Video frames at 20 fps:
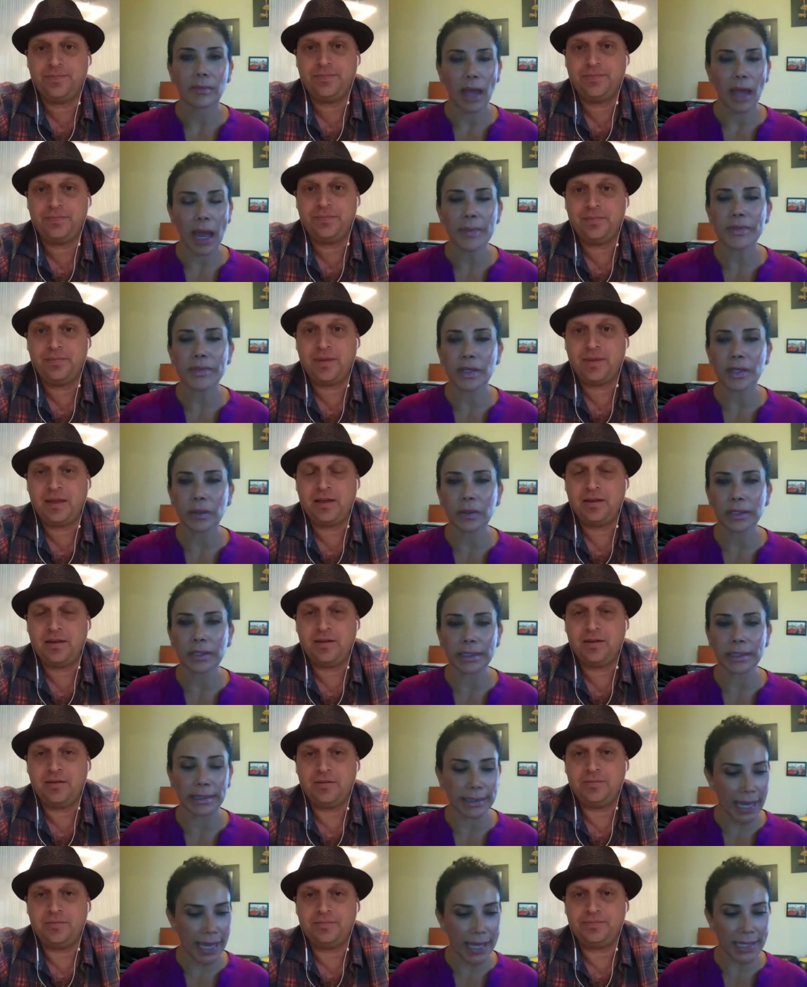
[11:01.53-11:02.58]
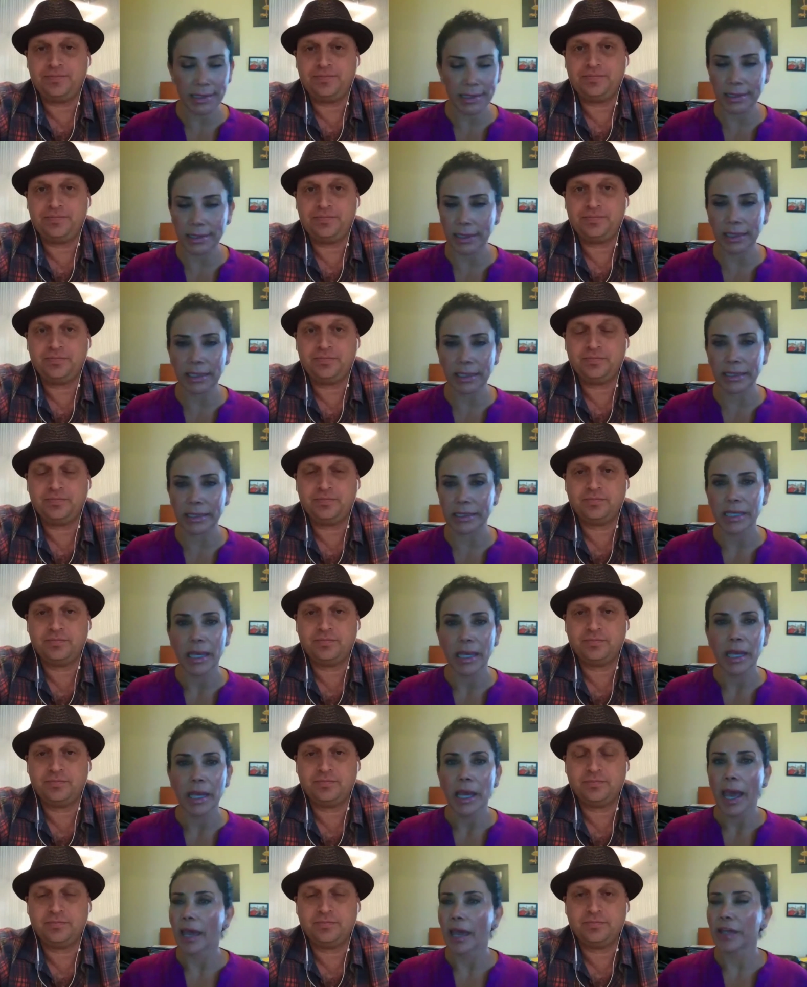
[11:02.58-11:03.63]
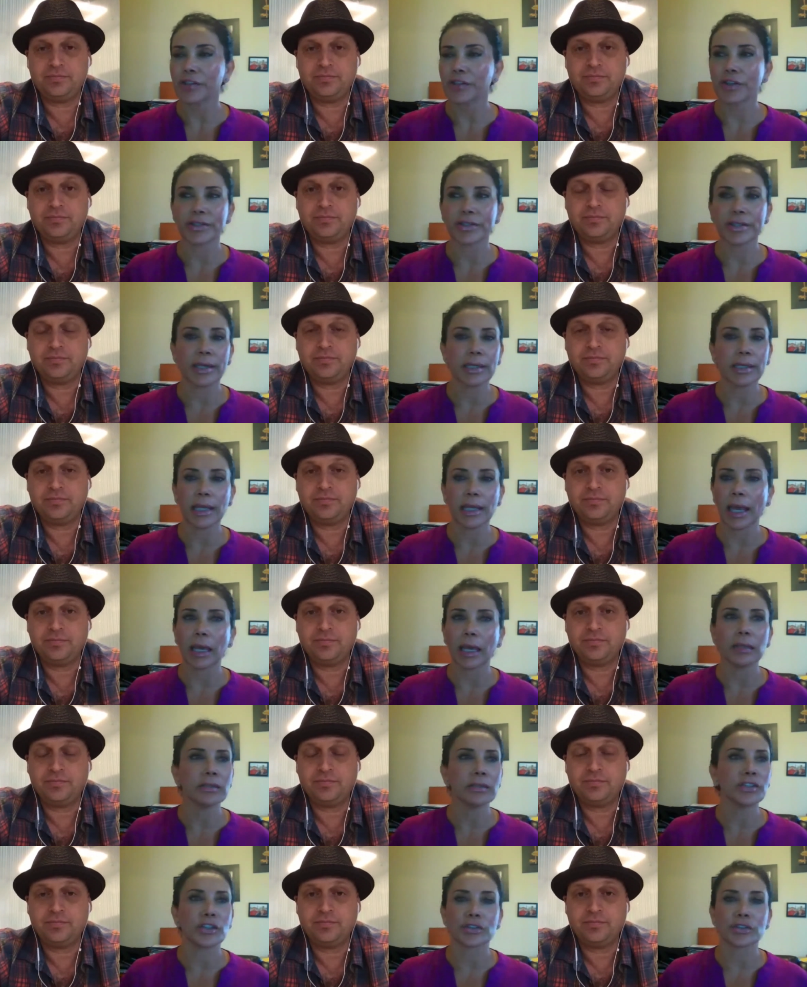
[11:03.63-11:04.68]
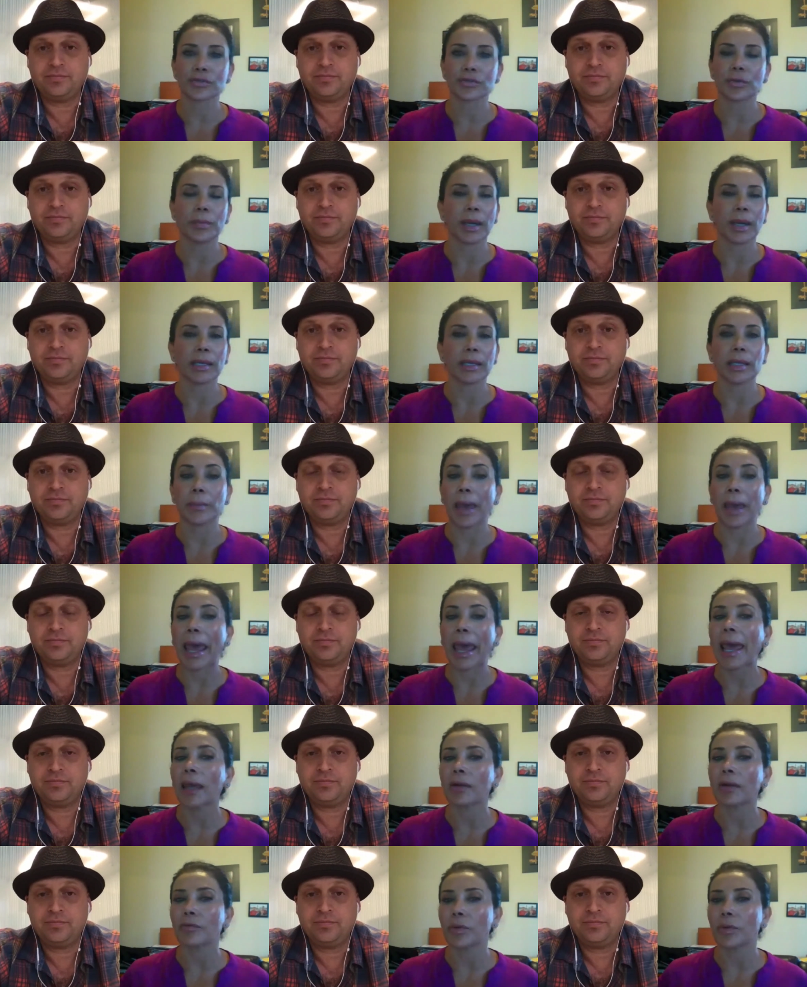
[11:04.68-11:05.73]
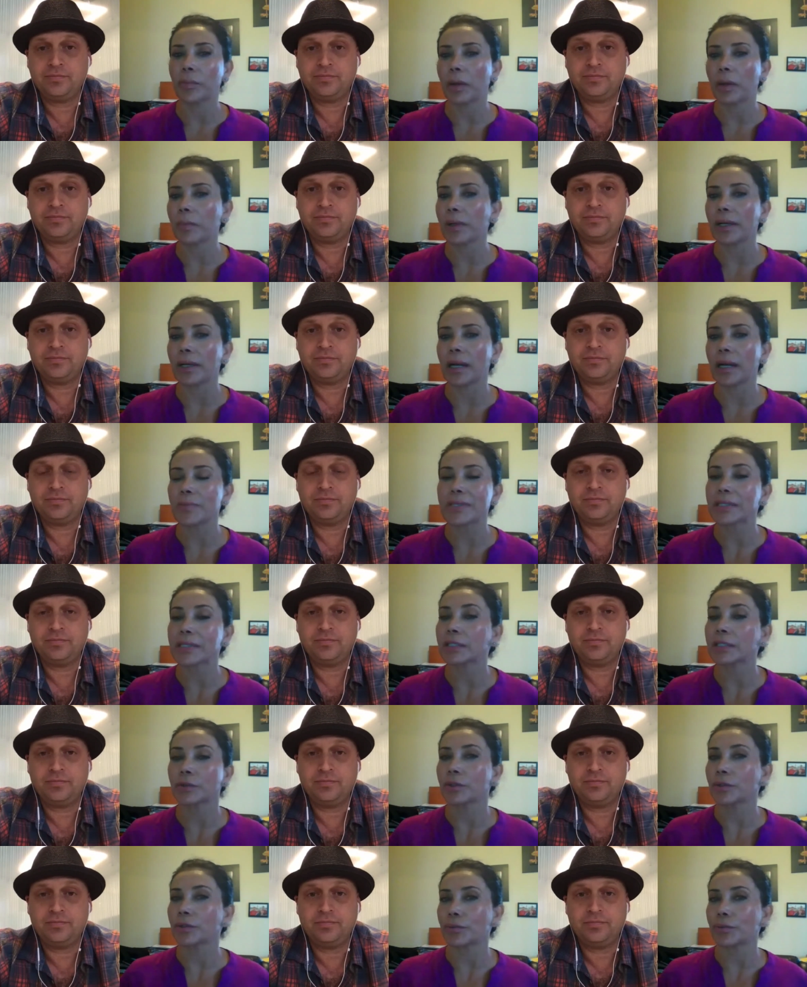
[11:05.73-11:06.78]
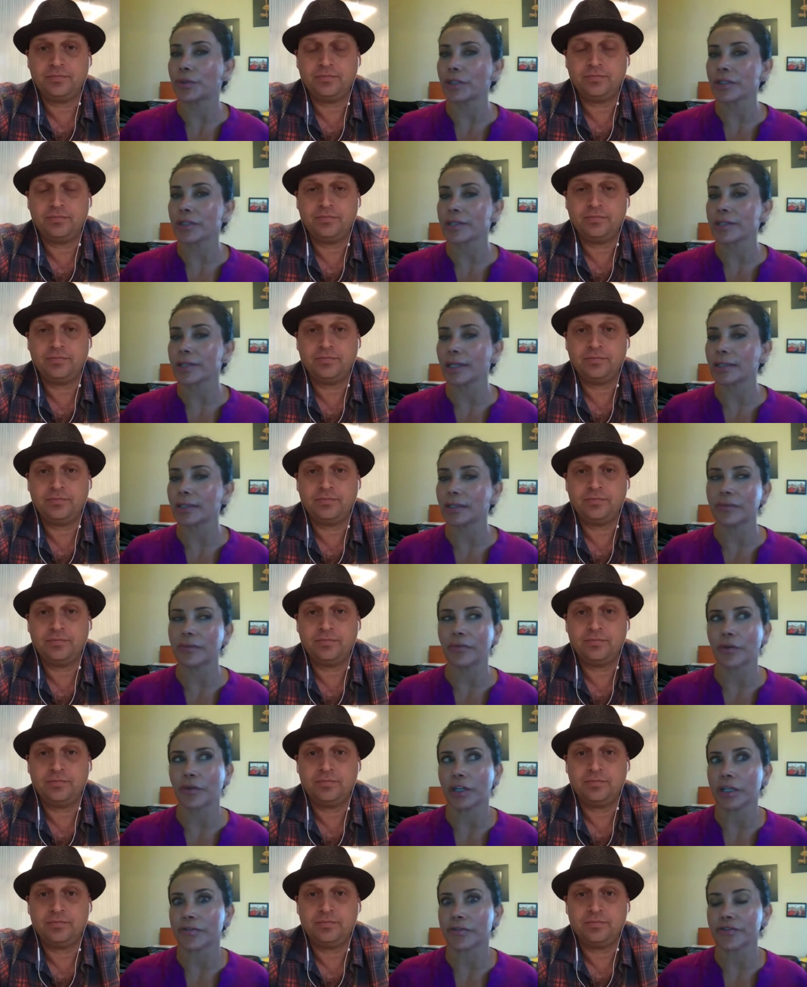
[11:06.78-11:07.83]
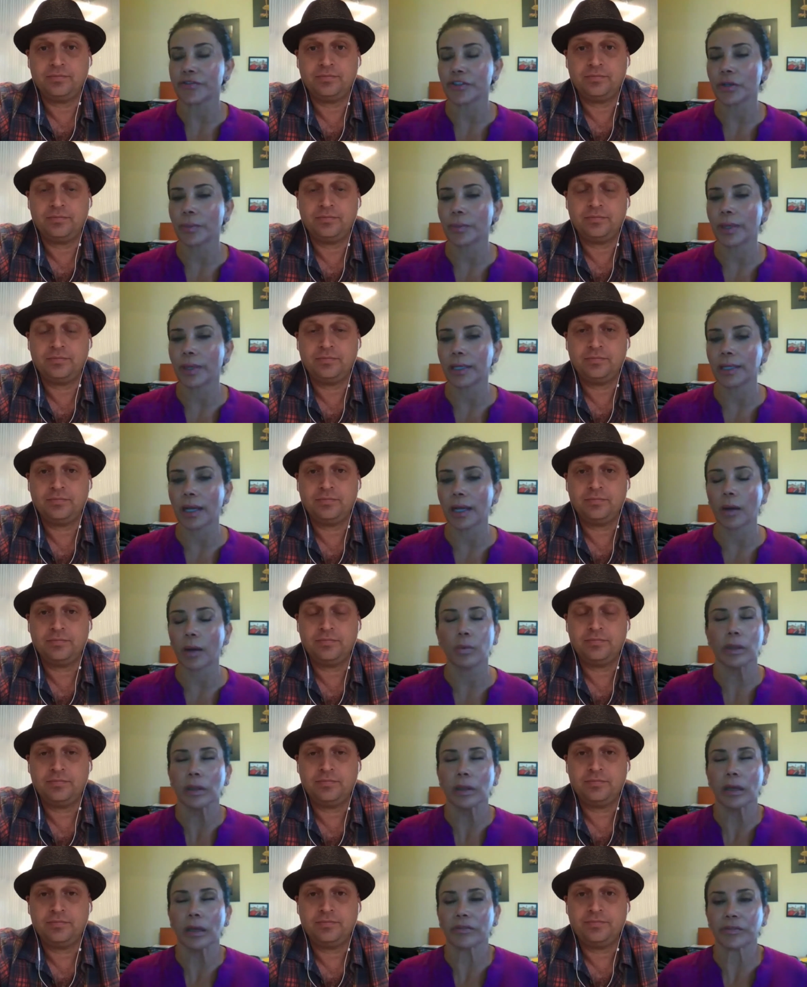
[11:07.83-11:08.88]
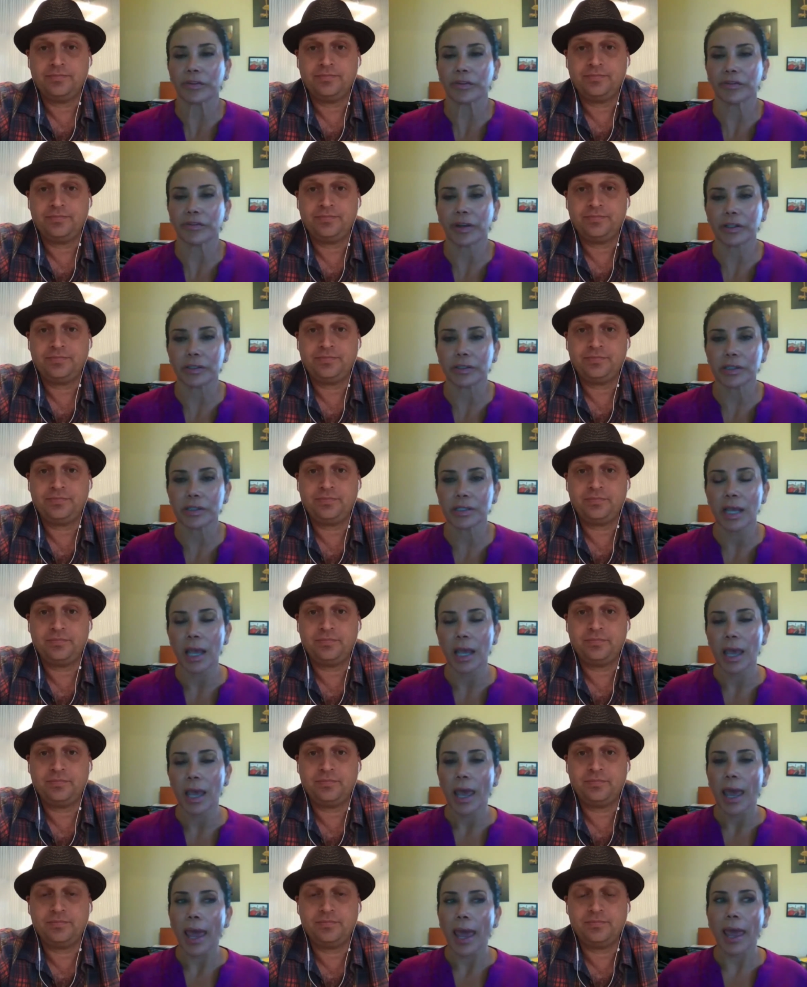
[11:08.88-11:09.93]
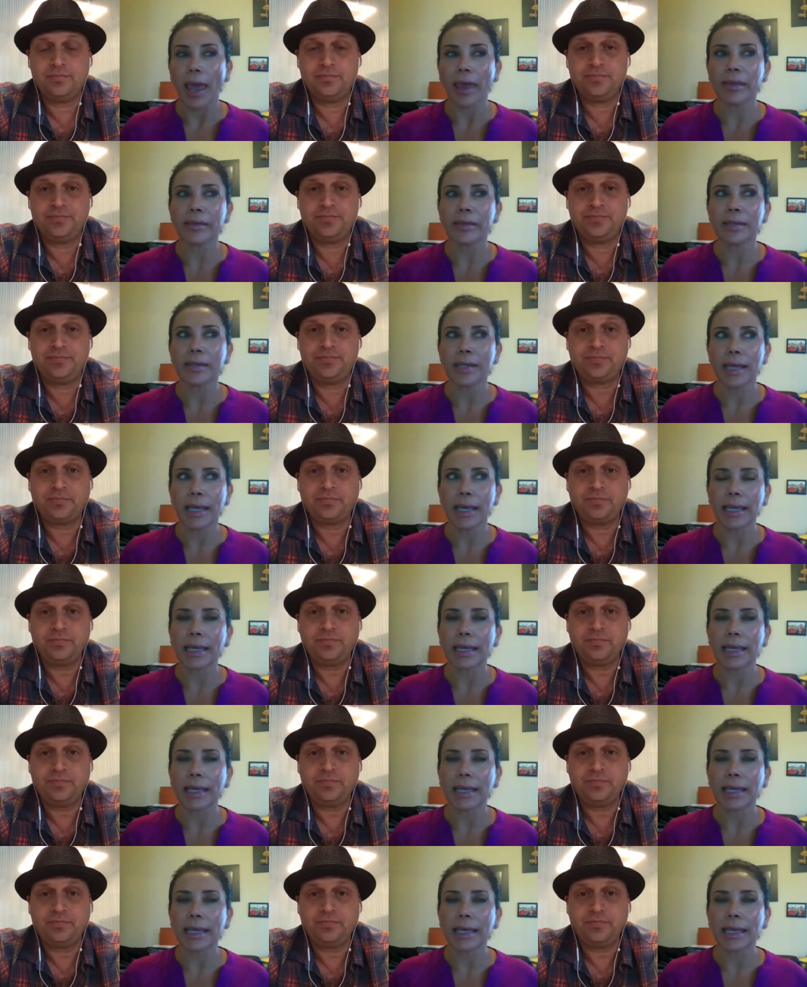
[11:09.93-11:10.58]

Speaker 1: Absolutely. Yes, it is. And just at the end, just remind them, hey, remember, I'm still doing real estate. If you hear of somebody, I would love referrals. And